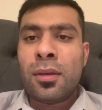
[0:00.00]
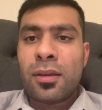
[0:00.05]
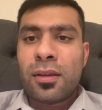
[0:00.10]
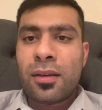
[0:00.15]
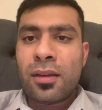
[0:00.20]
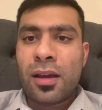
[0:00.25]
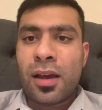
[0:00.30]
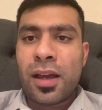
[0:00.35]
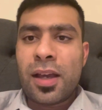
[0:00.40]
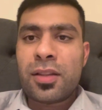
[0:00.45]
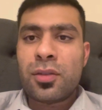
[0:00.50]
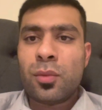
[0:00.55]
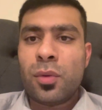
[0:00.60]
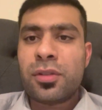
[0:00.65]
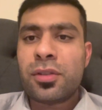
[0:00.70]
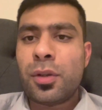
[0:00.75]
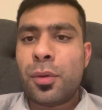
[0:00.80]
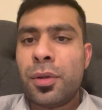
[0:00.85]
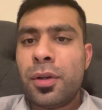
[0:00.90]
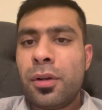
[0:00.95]
Guys,
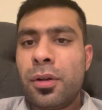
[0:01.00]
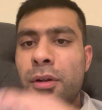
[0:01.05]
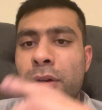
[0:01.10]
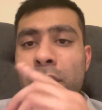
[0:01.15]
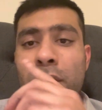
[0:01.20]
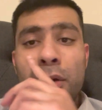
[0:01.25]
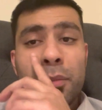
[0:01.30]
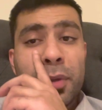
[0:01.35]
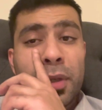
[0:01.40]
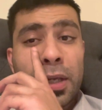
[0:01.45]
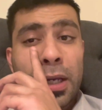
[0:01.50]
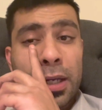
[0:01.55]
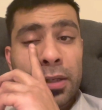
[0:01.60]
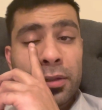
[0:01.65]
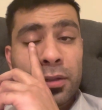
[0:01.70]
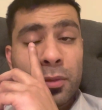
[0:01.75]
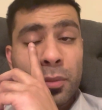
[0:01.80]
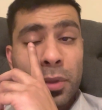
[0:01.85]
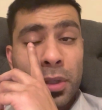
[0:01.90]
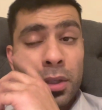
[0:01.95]
what's going on? I hope you
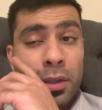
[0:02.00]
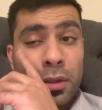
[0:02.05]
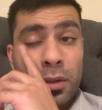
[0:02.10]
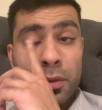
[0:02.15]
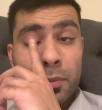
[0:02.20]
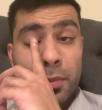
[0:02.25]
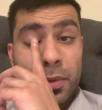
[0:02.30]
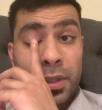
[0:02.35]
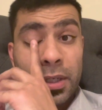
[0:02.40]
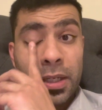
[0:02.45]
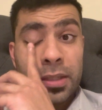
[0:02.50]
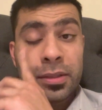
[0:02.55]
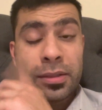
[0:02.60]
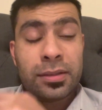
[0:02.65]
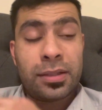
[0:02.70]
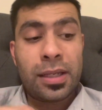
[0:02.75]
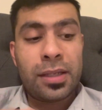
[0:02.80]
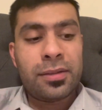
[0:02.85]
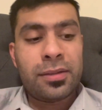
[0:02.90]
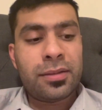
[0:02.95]
guys are well. I hope you guys are
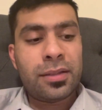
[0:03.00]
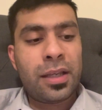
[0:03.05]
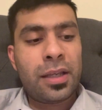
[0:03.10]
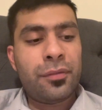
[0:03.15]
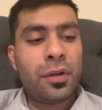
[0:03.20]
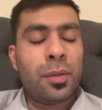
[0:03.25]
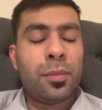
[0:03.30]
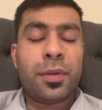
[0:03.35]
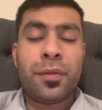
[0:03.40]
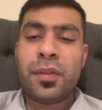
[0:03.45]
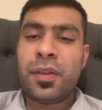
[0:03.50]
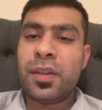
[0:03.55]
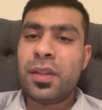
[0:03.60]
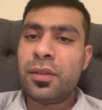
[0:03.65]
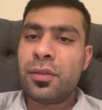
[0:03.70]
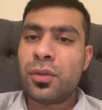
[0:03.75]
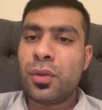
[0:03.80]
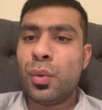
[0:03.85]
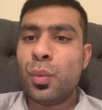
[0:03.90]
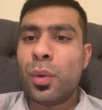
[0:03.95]
staying safe. I hope
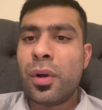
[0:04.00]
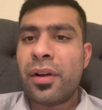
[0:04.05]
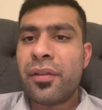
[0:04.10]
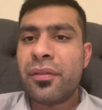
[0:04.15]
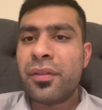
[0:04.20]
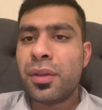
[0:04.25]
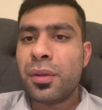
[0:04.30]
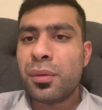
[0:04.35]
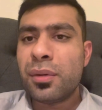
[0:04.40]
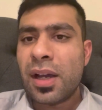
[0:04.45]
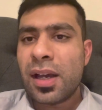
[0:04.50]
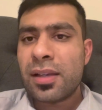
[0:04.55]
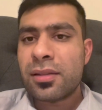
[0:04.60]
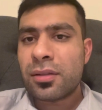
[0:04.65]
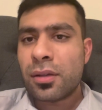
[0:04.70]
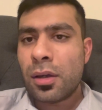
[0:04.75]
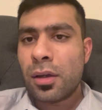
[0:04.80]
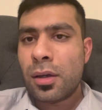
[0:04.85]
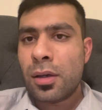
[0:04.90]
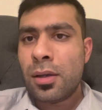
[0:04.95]
everything's good wherever you
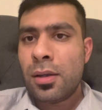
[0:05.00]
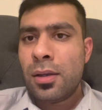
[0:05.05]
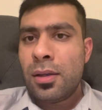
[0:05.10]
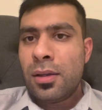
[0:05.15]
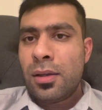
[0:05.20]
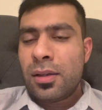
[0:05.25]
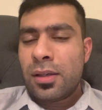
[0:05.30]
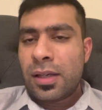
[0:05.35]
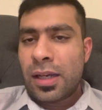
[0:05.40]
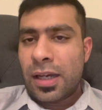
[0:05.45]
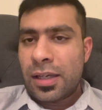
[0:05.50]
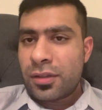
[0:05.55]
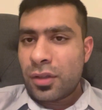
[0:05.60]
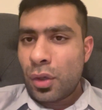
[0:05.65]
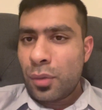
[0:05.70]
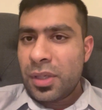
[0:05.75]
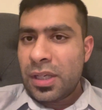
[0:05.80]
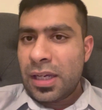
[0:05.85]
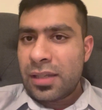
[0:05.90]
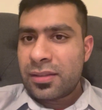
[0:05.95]
guys are. Guys, I
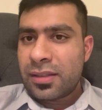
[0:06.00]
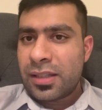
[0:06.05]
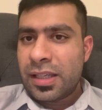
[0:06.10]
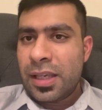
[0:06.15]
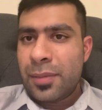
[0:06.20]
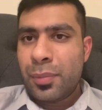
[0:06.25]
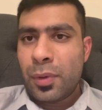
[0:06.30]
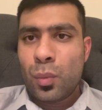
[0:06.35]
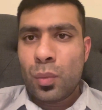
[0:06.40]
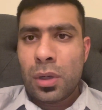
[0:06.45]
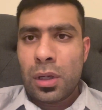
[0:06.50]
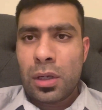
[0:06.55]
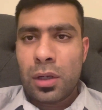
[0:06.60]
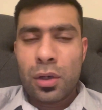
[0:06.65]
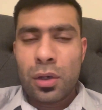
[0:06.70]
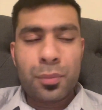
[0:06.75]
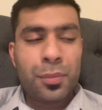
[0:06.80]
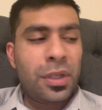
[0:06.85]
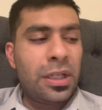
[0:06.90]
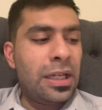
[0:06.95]
hope you guys are keeping well. I
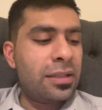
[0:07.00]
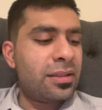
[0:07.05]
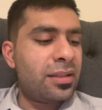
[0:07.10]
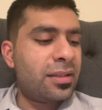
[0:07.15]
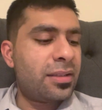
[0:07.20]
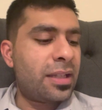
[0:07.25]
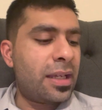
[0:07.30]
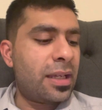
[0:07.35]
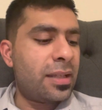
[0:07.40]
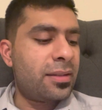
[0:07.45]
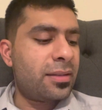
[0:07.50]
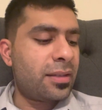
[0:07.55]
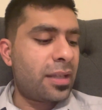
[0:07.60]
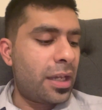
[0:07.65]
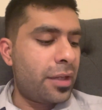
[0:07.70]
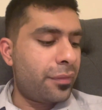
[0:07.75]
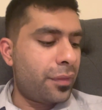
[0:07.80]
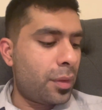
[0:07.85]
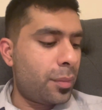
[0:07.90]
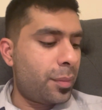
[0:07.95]
hope you guys are staying
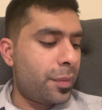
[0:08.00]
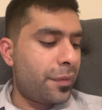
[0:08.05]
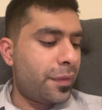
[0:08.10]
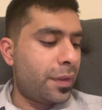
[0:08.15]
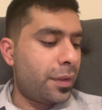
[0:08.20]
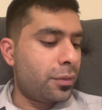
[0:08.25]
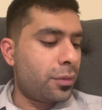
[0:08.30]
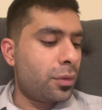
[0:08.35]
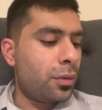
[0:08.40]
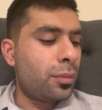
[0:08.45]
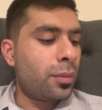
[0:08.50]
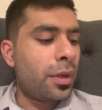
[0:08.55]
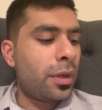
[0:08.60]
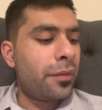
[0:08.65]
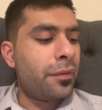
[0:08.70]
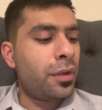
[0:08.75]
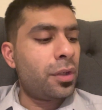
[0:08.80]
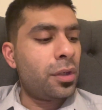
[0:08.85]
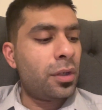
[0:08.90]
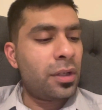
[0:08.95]
safe. I hope everything's good
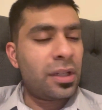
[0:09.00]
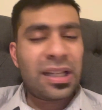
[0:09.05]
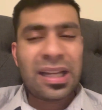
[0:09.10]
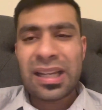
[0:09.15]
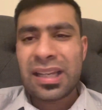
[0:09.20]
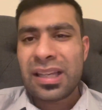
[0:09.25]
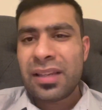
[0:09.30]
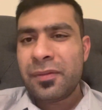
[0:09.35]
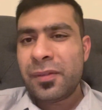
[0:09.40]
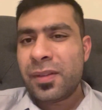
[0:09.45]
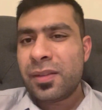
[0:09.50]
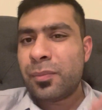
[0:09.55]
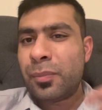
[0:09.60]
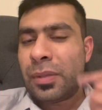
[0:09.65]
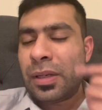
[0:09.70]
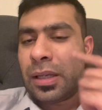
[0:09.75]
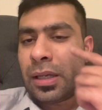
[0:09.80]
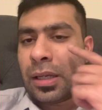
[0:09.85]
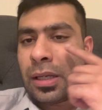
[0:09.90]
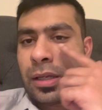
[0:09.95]
wherever you are. Gotta give this
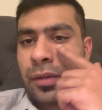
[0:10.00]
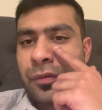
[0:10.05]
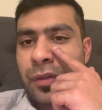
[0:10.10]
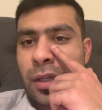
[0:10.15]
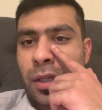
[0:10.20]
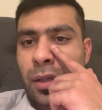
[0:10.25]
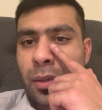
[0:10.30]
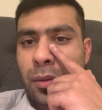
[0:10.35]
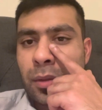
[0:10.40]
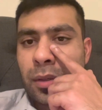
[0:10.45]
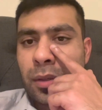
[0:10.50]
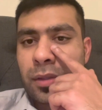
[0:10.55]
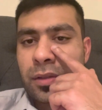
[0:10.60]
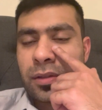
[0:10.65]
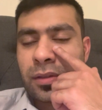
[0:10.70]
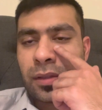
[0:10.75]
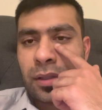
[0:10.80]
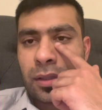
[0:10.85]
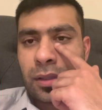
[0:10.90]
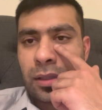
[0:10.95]
uh, video a
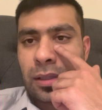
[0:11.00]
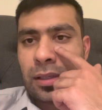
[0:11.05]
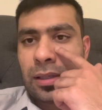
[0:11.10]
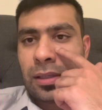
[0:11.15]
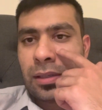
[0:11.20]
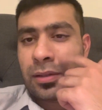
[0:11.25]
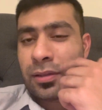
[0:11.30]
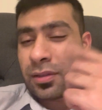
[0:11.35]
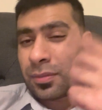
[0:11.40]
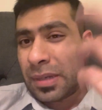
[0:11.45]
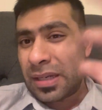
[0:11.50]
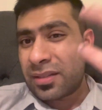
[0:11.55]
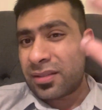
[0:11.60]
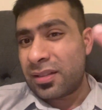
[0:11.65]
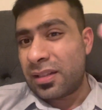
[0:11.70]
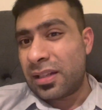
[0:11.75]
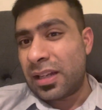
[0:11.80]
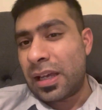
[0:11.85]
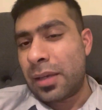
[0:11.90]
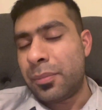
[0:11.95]
uh, smash
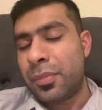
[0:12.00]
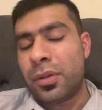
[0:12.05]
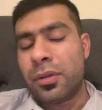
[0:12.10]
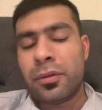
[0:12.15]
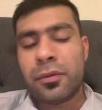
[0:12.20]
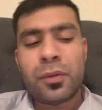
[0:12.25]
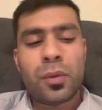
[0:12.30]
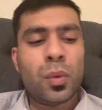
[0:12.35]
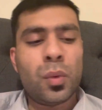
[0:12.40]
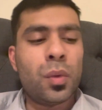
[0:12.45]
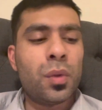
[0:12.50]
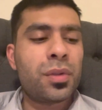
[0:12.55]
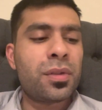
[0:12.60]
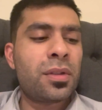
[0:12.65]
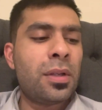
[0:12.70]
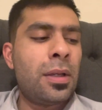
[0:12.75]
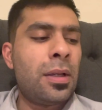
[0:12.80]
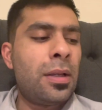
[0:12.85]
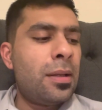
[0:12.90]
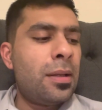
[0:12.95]
the like button, of
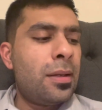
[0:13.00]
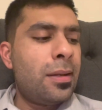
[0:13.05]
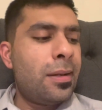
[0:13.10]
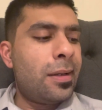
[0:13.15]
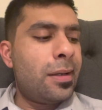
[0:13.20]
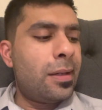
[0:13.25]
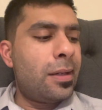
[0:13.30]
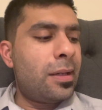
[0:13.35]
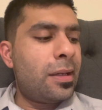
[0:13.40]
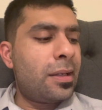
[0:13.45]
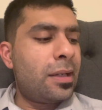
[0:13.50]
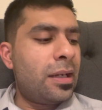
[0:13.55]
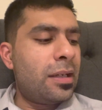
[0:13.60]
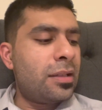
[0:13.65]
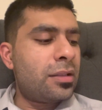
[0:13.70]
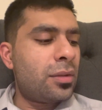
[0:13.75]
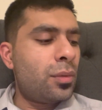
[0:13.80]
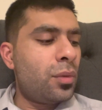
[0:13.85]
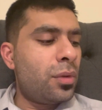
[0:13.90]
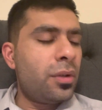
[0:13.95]
course. Uh,
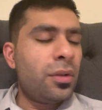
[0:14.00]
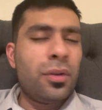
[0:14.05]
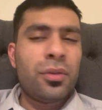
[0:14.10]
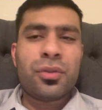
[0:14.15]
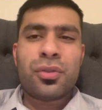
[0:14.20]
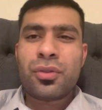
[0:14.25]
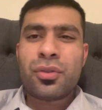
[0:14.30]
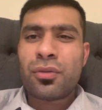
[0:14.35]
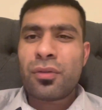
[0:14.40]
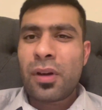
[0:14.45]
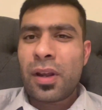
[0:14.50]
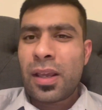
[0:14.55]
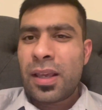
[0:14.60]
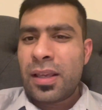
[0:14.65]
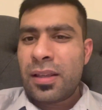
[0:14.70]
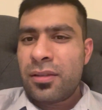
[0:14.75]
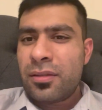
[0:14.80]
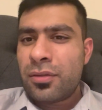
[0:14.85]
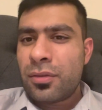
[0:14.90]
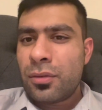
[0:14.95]
guys, I want to go straight
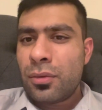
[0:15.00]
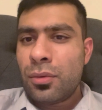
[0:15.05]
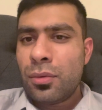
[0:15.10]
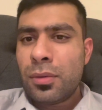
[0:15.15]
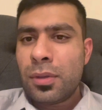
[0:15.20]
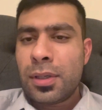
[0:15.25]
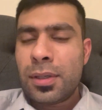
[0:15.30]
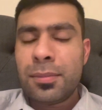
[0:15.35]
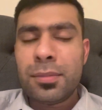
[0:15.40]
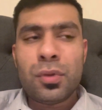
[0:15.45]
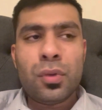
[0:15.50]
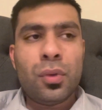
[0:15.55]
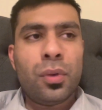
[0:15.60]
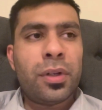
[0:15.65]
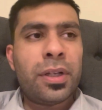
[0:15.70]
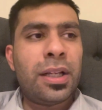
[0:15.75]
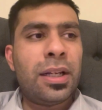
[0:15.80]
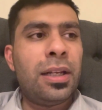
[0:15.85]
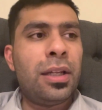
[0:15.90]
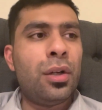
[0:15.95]
into um,
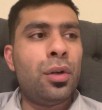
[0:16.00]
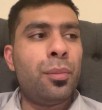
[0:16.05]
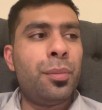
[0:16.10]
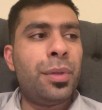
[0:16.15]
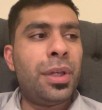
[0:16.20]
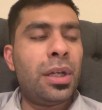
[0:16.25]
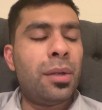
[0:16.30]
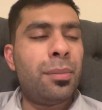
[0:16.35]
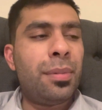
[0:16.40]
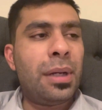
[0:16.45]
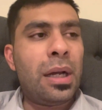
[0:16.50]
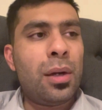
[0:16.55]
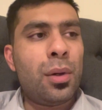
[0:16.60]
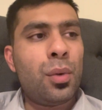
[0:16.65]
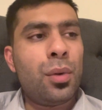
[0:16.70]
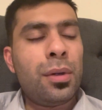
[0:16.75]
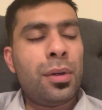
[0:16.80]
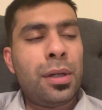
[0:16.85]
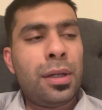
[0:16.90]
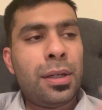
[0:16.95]
talking a little bit
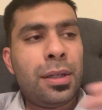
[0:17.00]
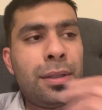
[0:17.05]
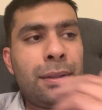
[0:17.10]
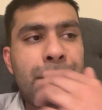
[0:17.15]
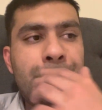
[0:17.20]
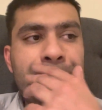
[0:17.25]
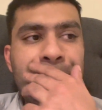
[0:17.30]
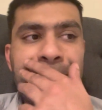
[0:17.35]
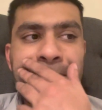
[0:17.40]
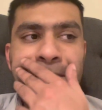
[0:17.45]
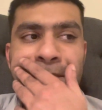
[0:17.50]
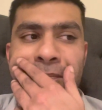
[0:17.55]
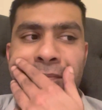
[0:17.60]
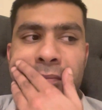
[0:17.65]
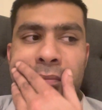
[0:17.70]
about um,